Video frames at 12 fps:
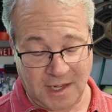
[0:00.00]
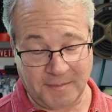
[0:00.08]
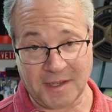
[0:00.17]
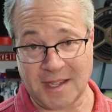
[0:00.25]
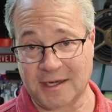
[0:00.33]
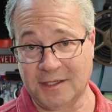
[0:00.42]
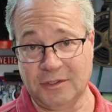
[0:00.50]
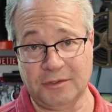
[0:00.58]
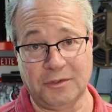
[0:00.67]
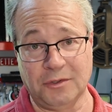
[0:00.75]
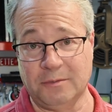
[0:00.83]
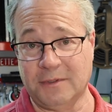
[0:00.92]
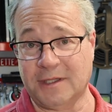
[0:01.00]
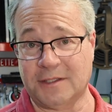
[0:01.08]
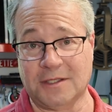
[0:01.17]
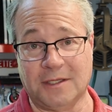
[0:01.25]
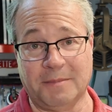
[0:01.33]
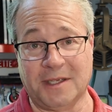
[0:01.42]
I'm the kind of YouTuber
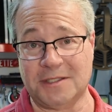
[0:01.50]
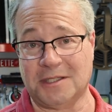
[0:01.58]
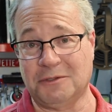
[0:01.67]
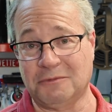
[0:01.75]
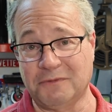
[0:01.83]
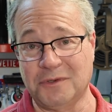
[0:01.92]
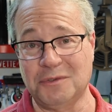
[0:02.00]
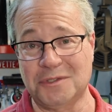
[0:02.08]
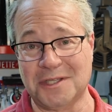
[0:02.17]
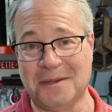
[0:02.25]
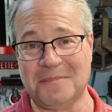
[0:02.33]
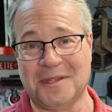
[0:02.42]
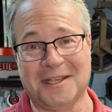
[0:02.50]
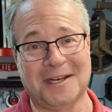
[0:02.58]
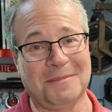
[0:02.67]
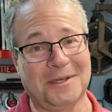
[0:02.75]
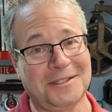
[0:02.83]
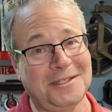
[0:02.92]
that's going to basically review something,
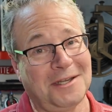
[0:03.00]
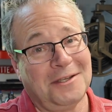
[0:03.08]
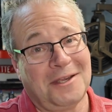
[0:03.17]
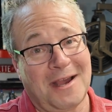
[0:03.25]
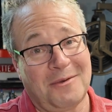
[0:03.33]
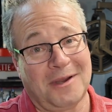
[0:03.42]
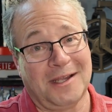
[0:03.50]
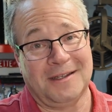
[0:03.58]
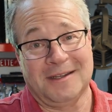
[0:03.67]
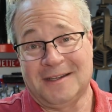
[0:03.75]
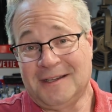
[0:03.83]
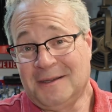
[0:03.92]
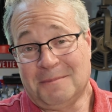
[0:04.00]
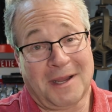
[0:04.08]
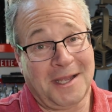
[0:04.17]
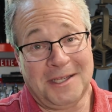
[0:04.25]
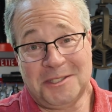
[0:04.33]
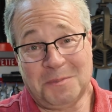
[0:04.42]
and I'm going to tell you how
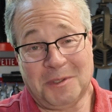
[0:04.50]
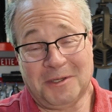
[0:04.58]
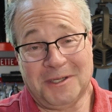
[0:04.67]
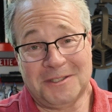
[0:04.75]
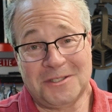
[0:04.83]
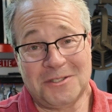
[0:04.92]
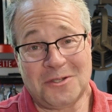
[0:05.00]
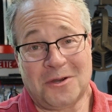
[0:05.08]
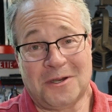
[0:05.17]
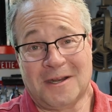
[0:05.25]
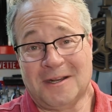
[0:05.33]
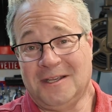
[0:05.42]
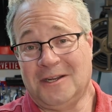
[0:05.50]
my experiences are.